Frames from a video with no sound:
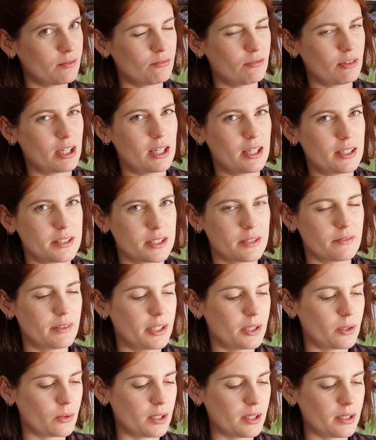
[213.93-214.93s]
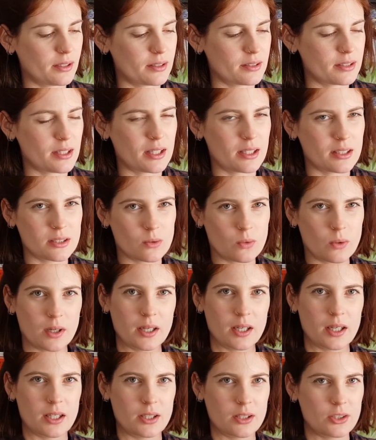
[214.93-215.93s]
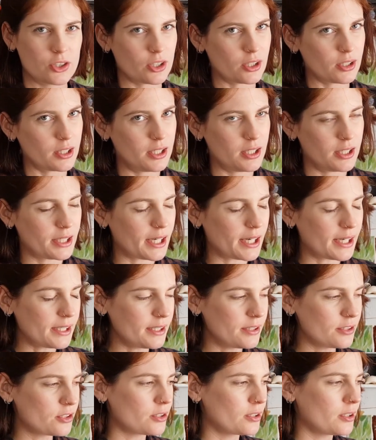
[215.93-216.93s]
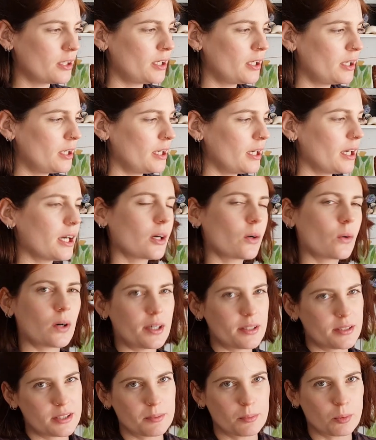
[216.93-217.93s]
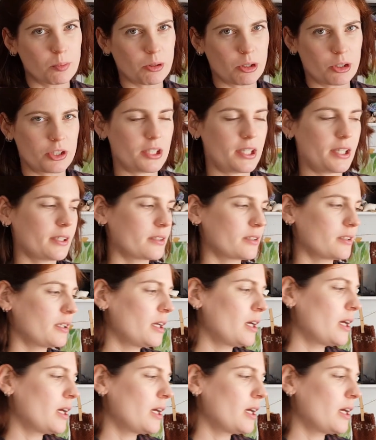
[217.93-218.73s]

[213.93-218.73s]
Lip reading: relatively quick because I think it's quite a chunky gauge and quite a simple project.